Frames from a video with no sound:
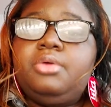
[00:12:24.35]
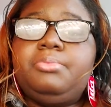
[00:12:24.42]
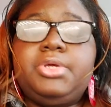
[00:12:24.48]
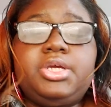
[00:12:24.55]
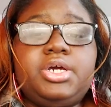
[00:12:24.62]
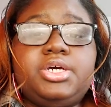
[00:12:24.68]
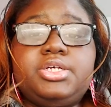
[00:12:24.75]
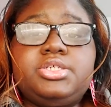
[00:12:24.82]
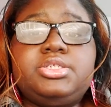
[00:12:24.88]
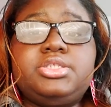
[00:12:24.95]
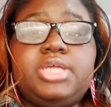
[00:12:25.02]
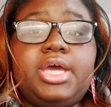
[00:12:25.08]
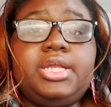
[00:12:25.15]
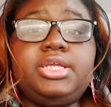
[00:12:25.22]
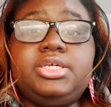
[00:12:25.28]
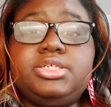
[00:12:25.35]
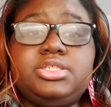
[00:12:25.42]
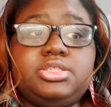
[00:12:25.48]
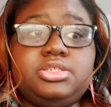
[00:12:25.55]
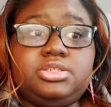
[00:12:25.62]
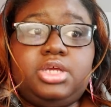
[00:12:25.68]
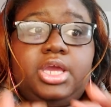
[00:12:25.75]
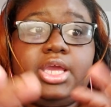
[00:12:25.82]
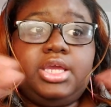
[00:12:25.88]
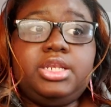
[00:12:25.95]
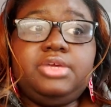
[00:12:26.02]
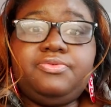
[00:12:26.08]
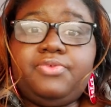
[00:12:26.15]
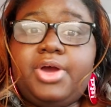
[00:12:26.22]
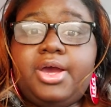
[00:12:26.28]
because that is
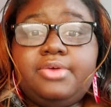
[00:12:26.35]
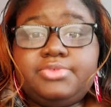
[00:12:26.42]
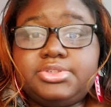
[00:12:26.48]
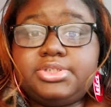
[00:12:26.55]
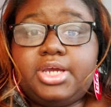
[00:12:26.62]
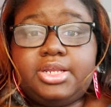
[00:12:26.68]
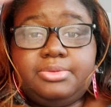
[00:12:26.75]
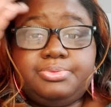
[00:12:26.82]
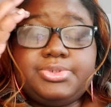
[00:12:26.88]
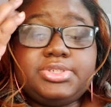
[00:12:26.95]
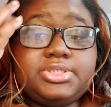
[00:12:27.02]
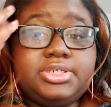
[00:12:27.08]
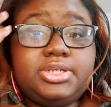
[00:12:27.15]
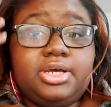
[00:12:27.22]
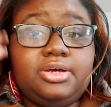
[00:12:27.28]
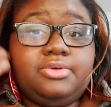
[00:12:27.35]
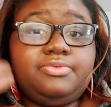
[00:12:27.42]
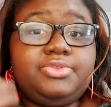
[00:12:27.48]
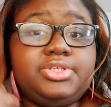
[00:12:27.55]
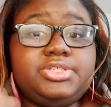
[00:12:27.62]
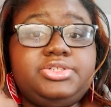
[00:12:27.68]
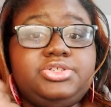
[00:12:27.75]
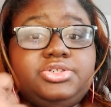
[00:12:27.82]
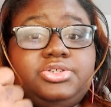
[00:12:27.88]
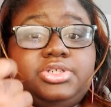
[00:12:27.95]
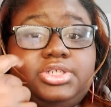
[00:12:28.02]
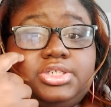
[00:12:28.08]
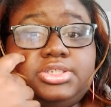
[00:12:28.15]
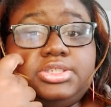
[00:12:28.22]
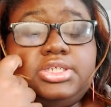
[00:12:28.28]
85 to 90% of this
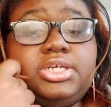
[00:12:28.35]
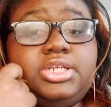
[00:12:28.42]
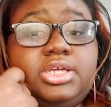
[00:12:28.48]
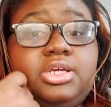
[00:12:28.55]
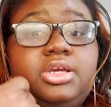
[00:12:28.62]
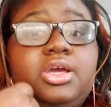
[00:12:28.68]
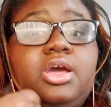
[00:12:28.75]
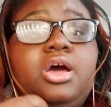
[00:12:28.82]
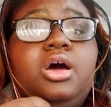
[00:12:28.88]
journey, is getting